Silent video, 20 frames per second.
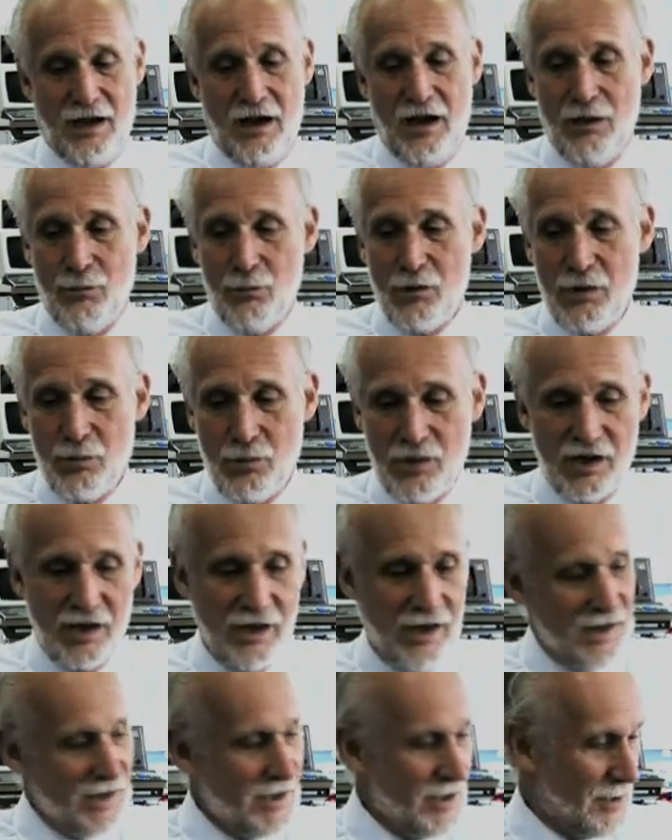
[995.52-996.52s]
And we
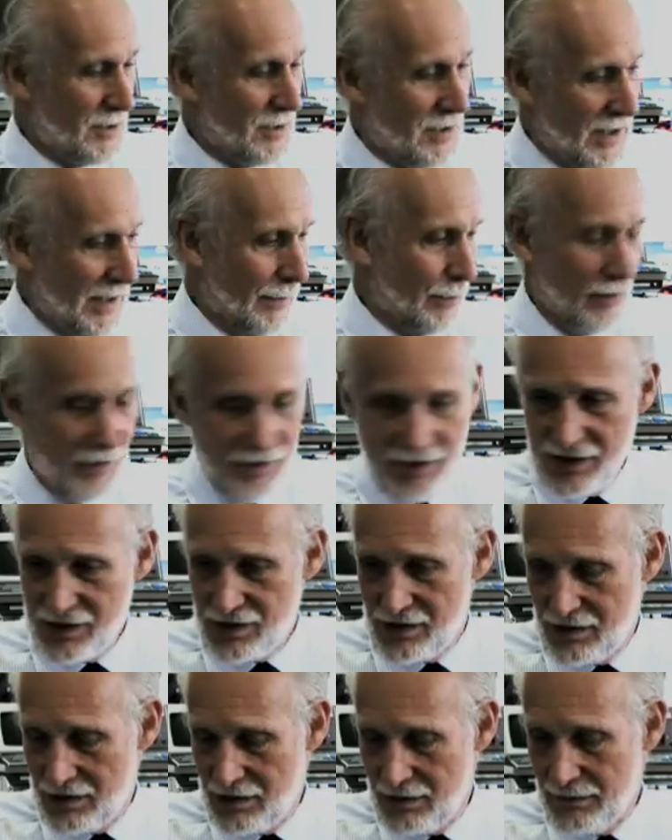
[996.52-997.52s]
connected a couple of
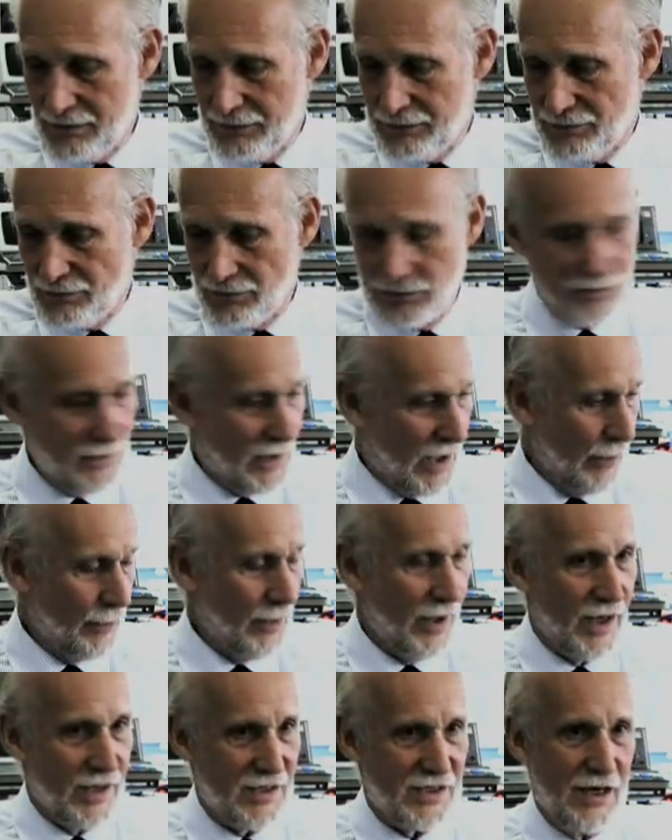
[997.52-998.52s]
these
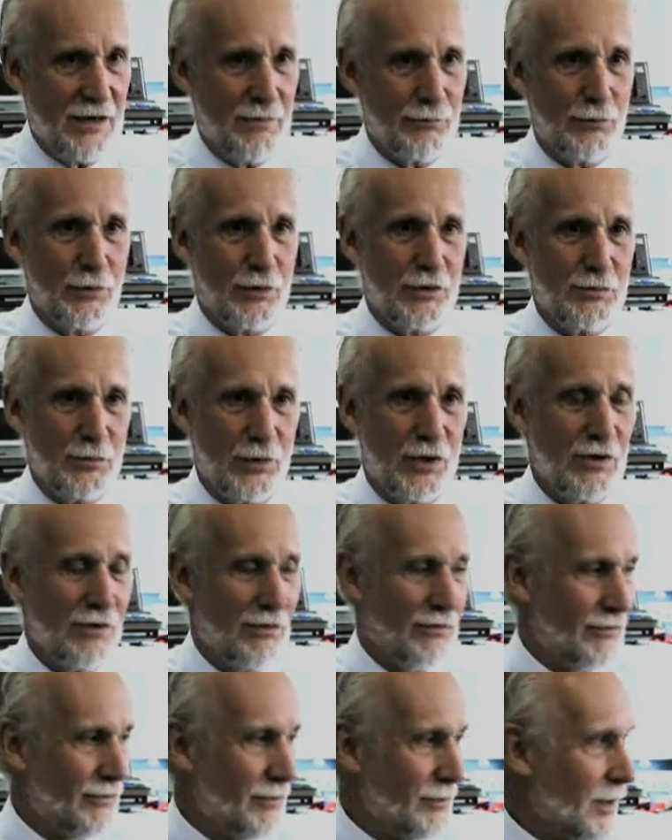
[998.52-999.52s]
codecs up we
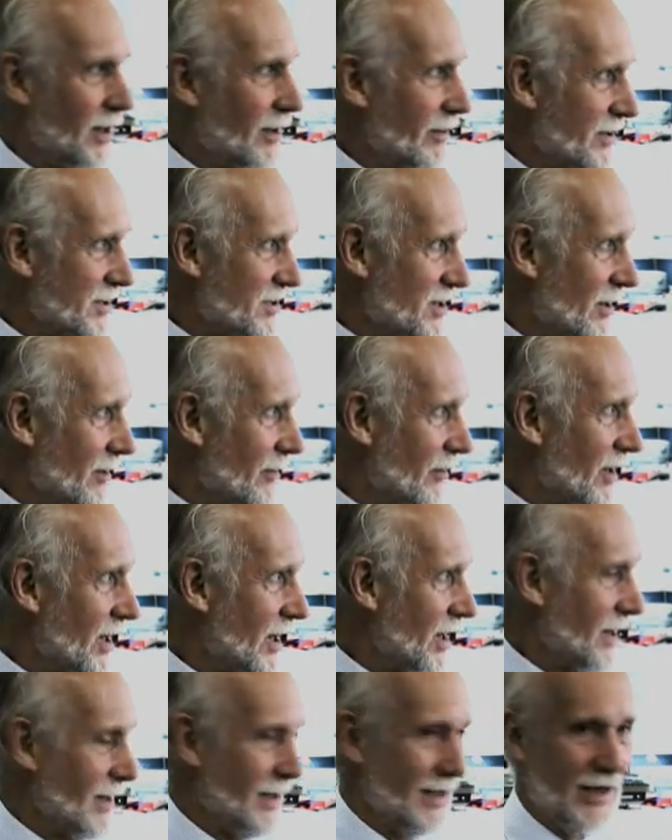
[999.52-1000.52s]
got from
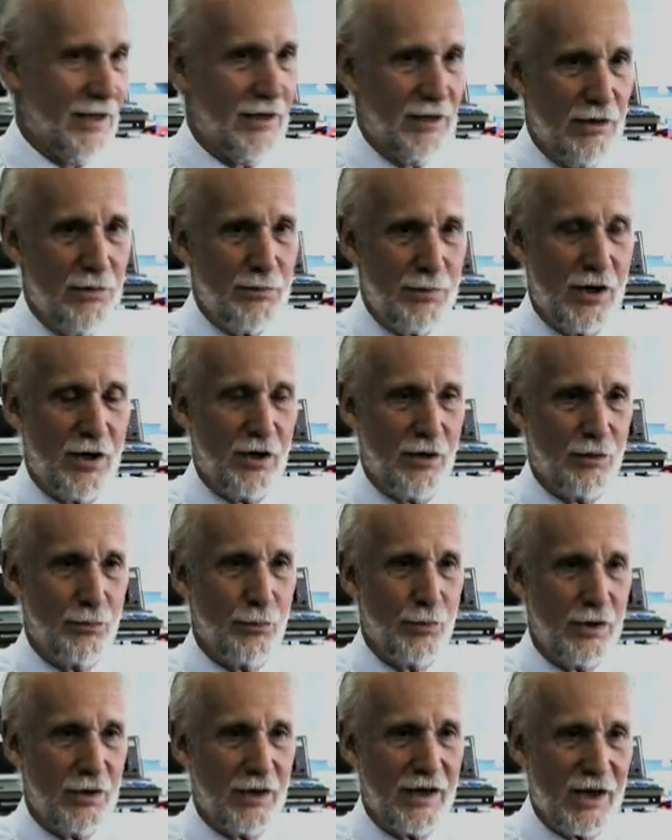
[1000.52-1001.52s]
RSRE, and lo and behold,
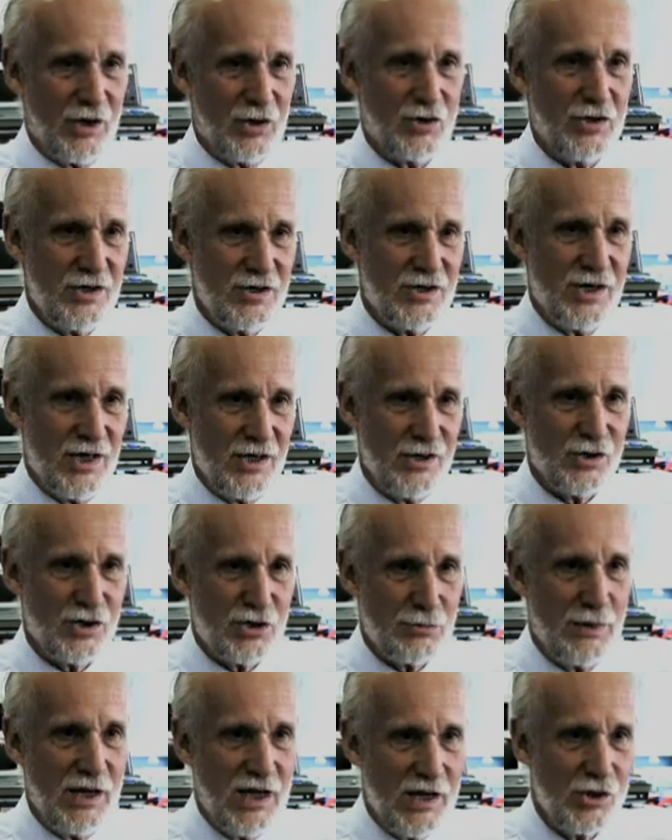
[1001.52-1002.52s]
we could actually send
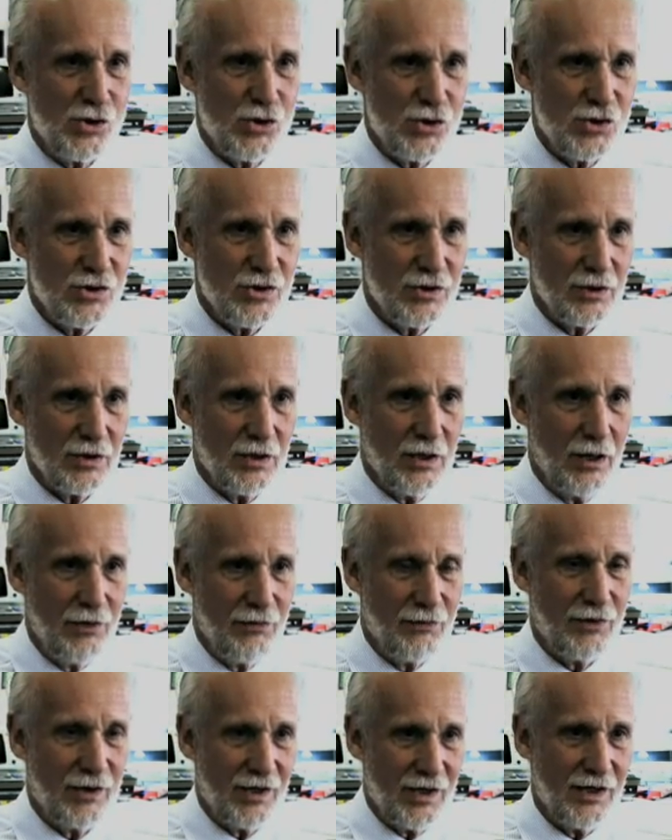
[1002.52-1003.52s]
speech
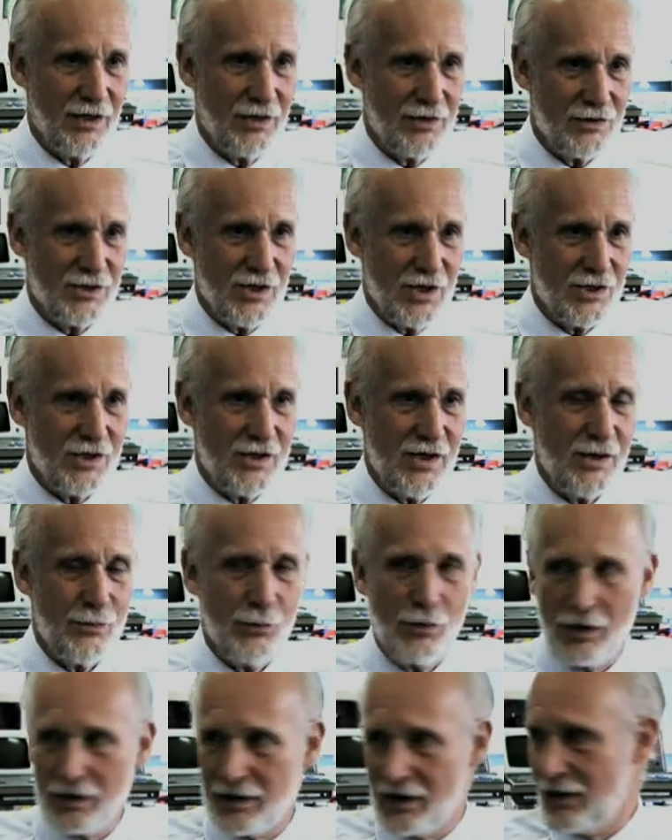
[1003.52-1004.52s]
over our data
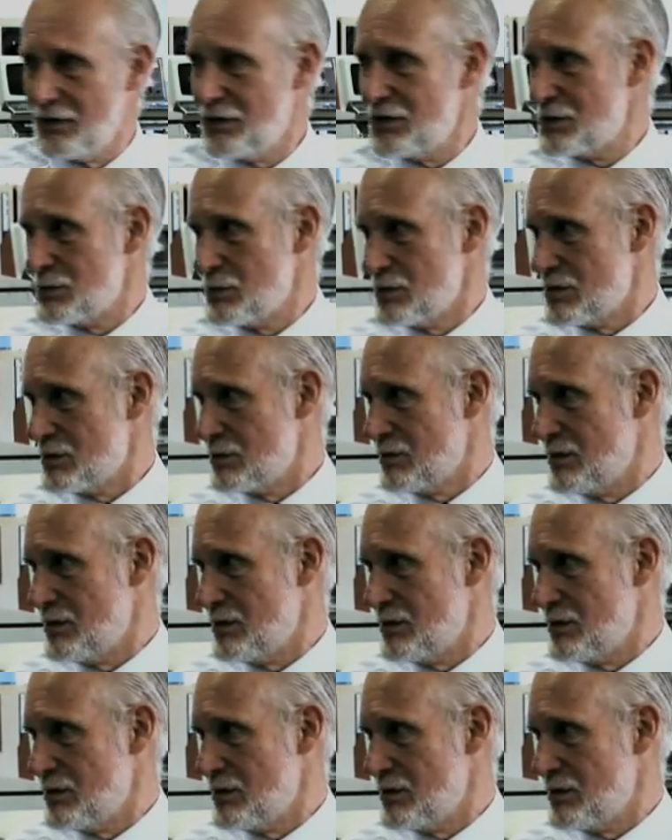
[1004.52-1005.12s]
network. Now this was